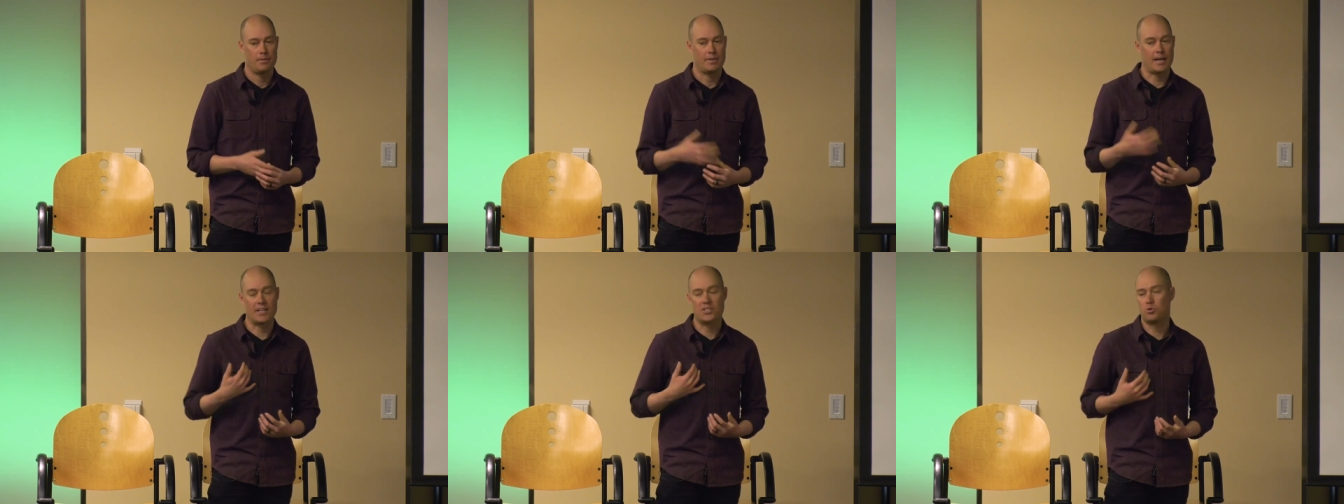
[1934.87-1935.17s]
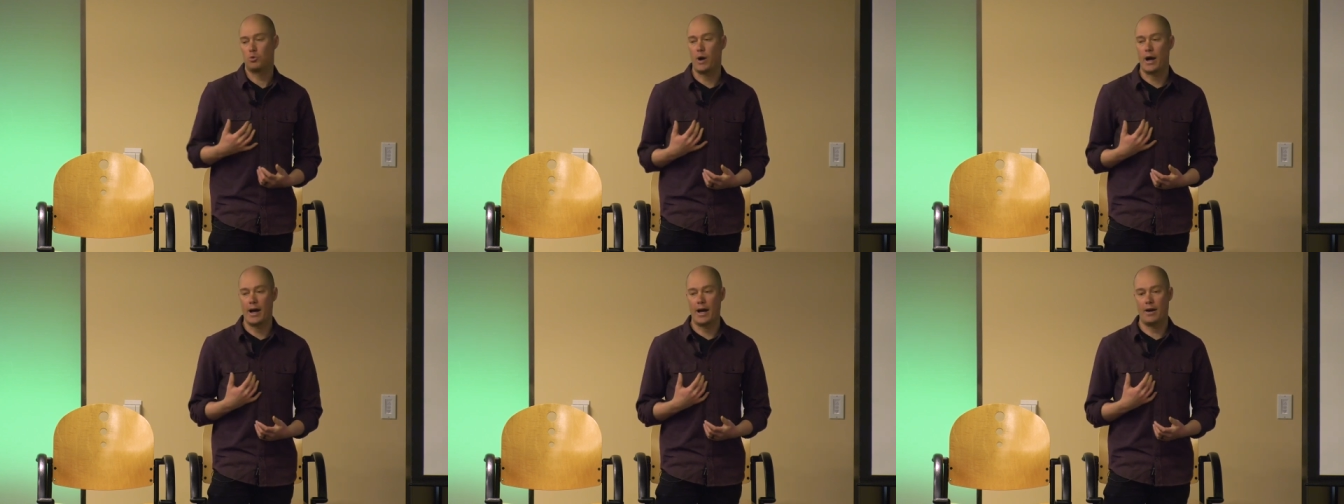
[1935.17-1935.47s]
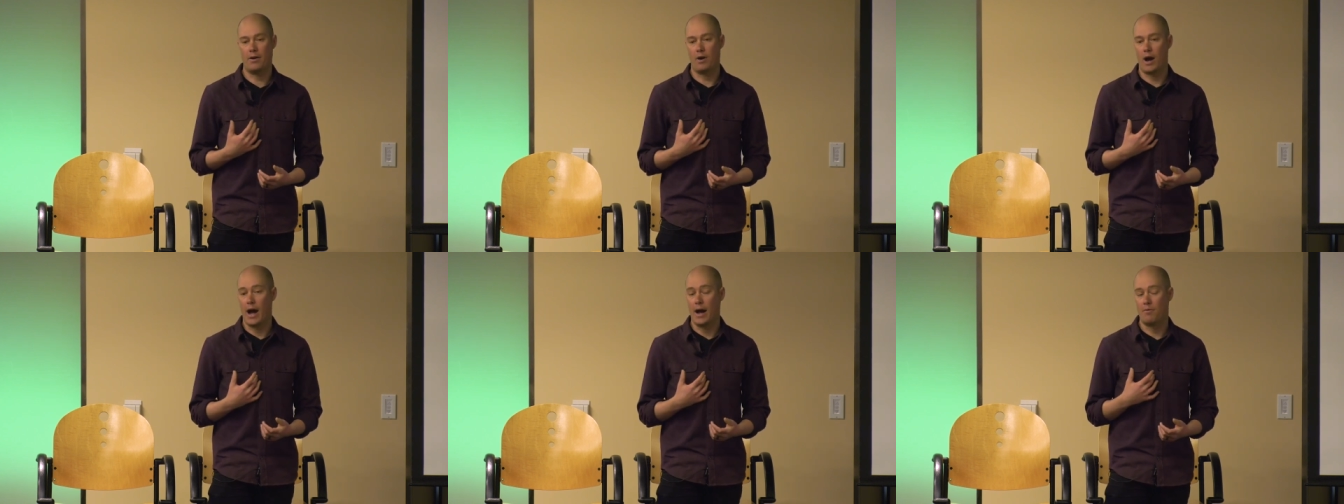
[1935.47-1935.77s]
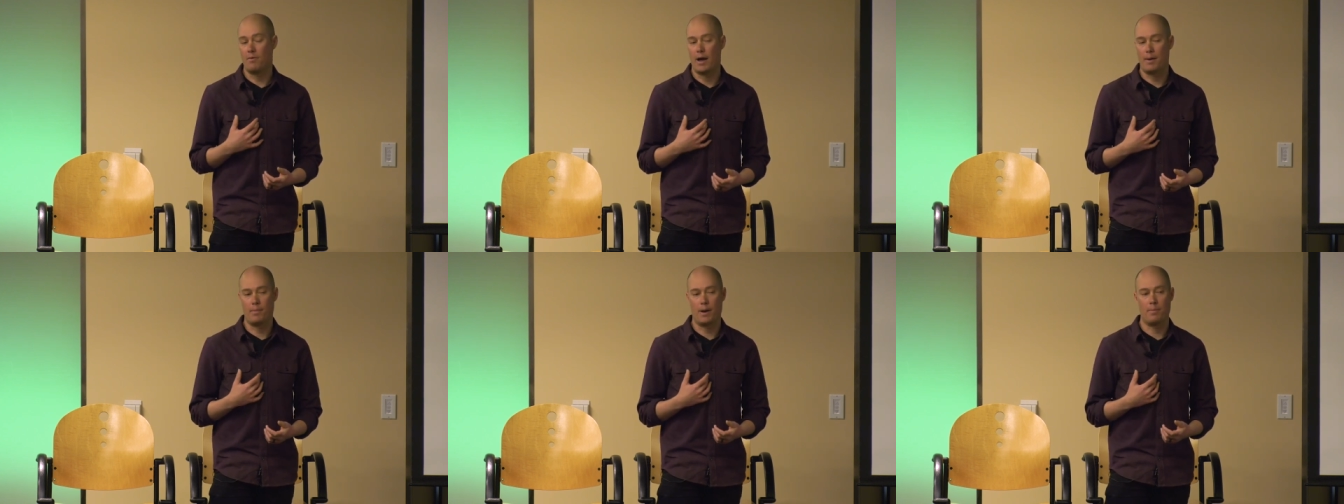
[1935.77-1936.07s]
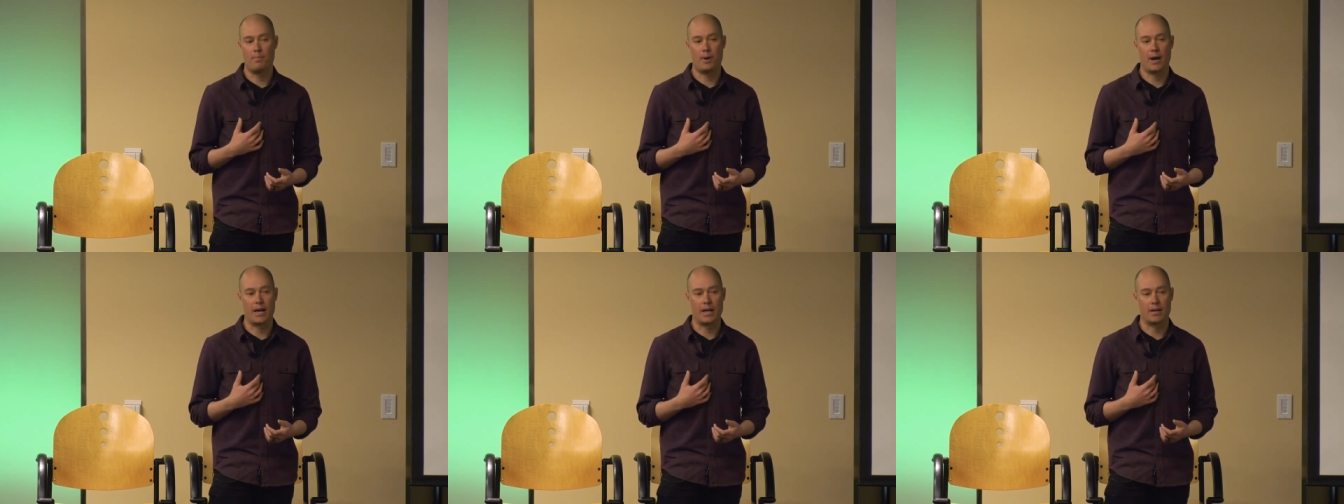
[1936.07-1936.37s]
That's why I ride
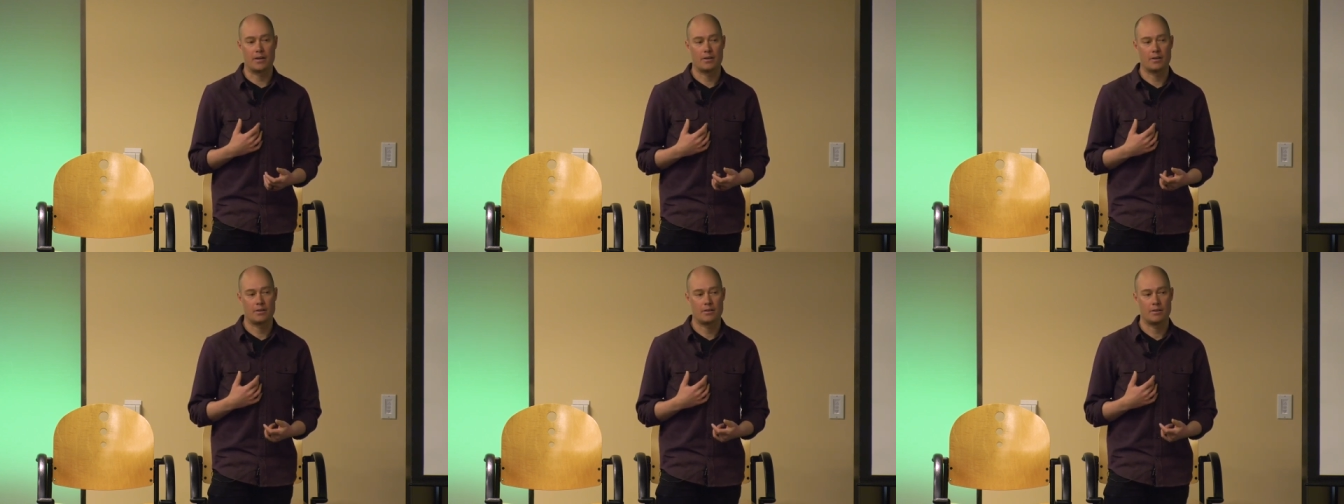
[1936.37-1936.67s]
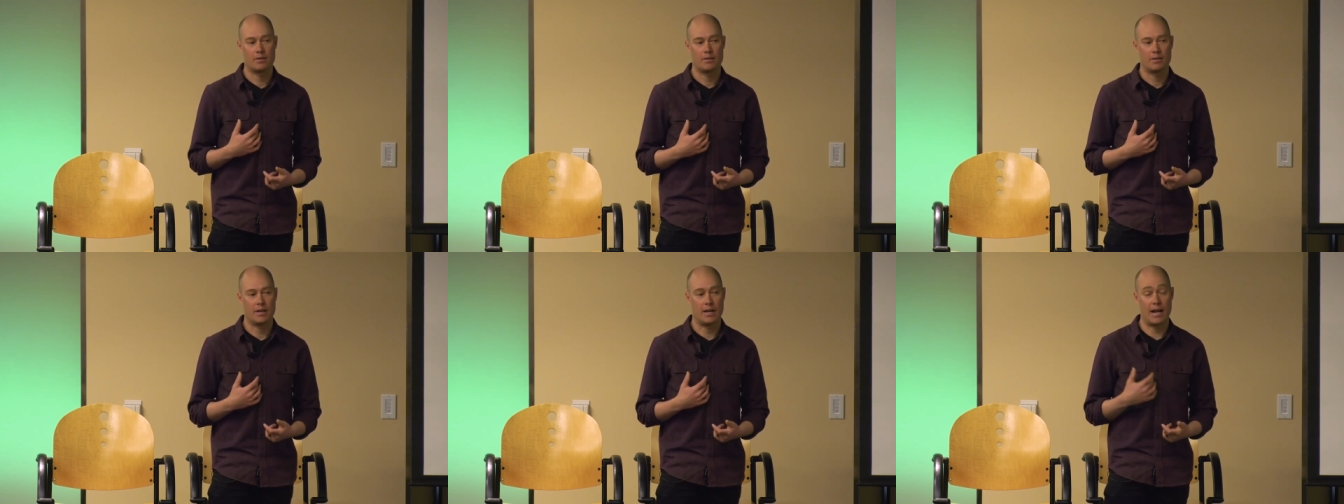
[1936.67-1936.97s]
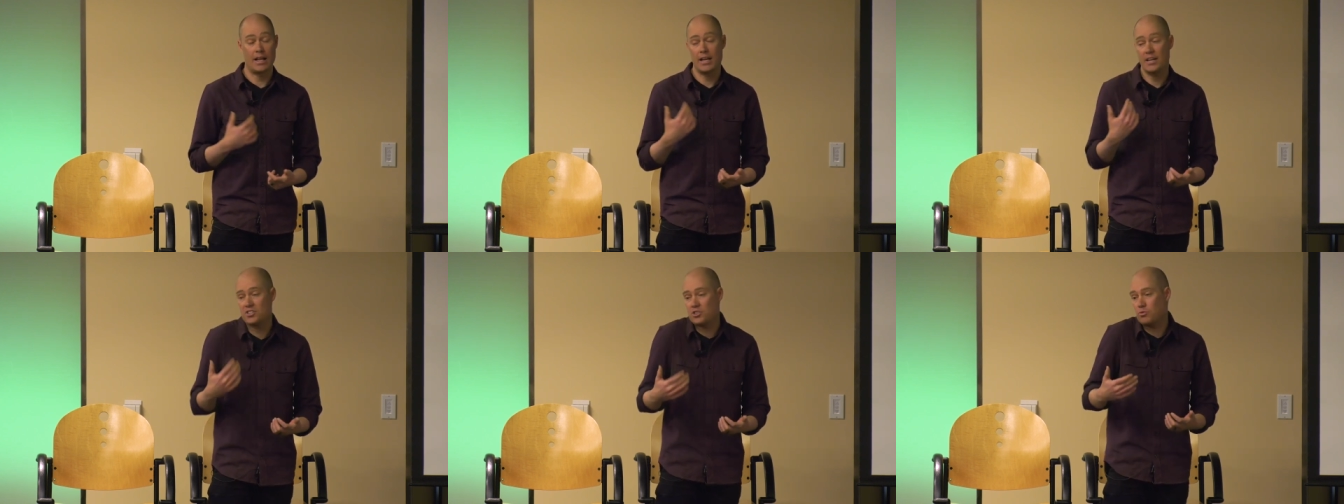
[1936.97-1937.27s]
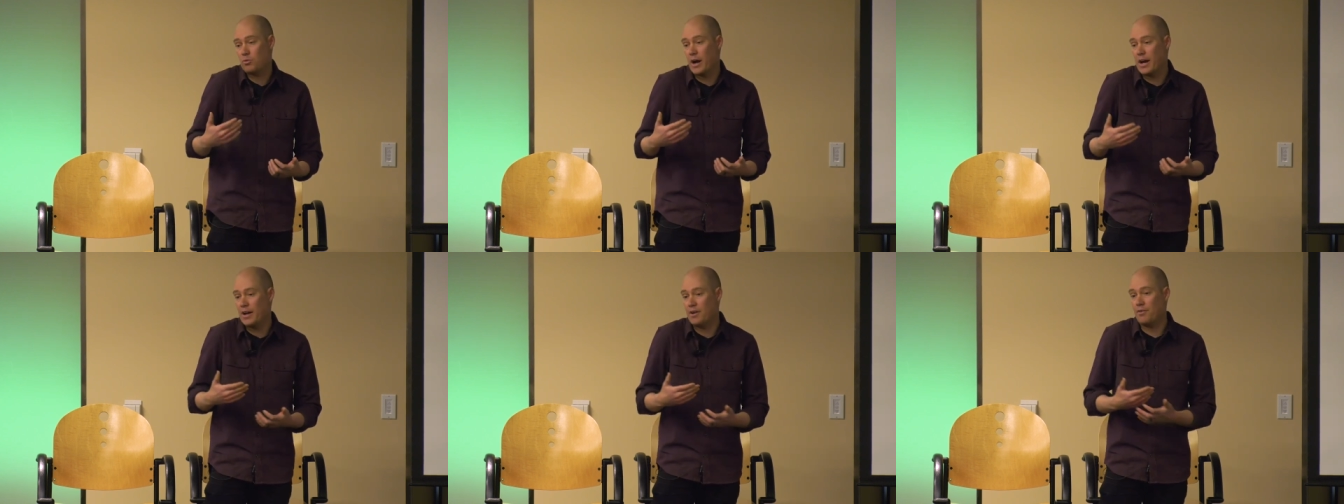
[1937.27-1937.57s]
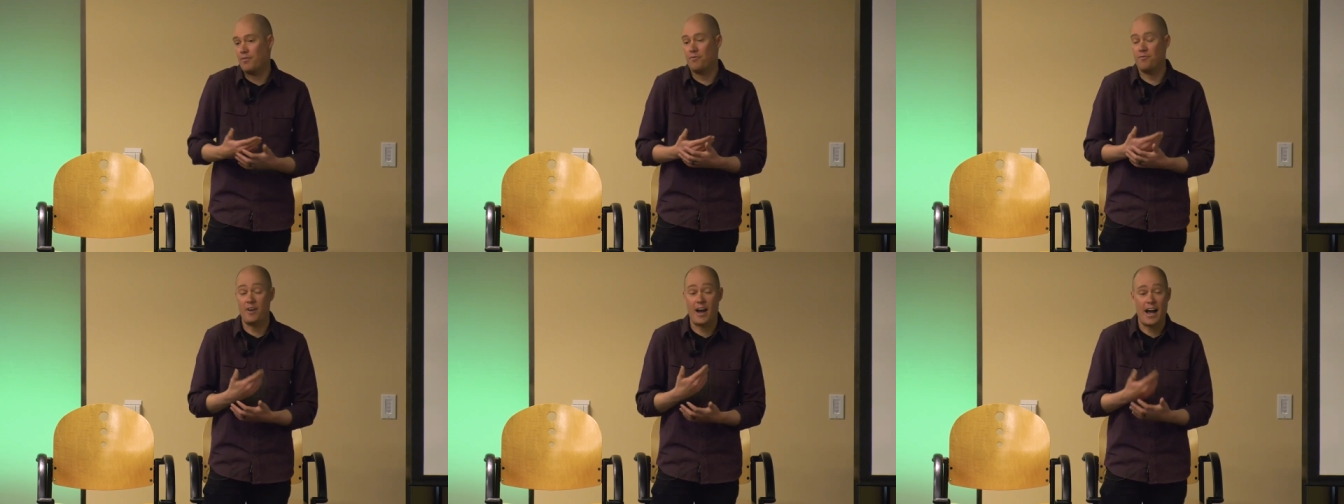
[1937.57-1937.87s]
my bike. And I like to ride
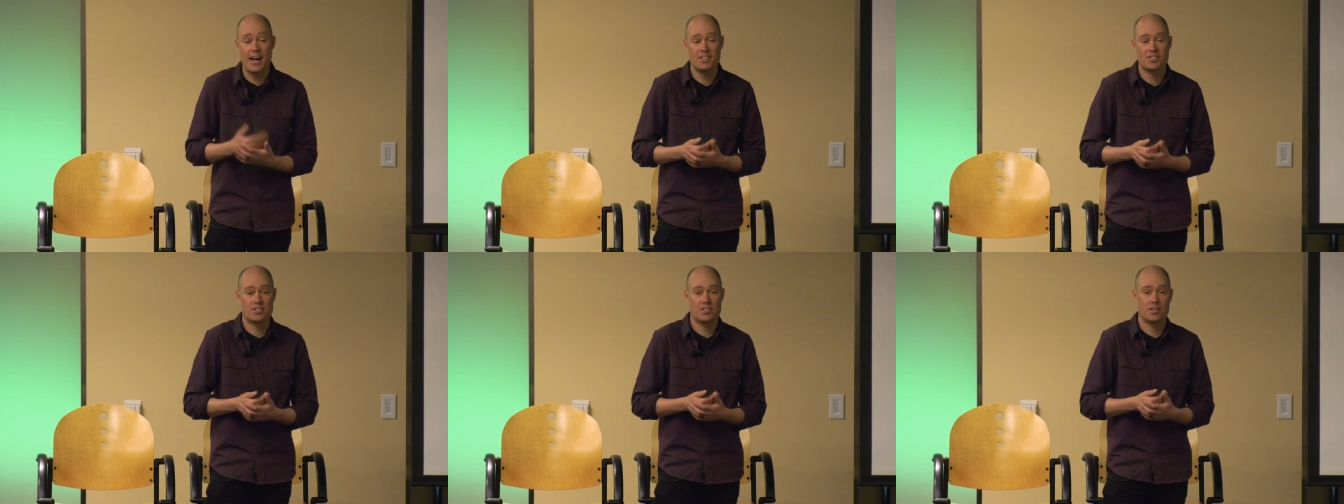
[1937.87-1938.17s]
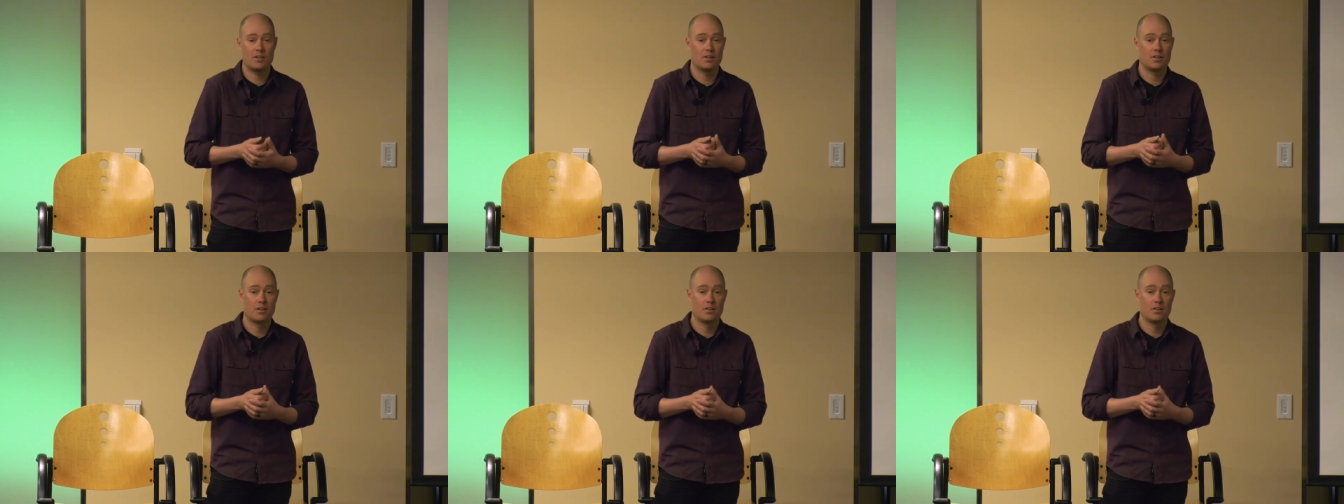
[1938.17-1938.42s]
it fast.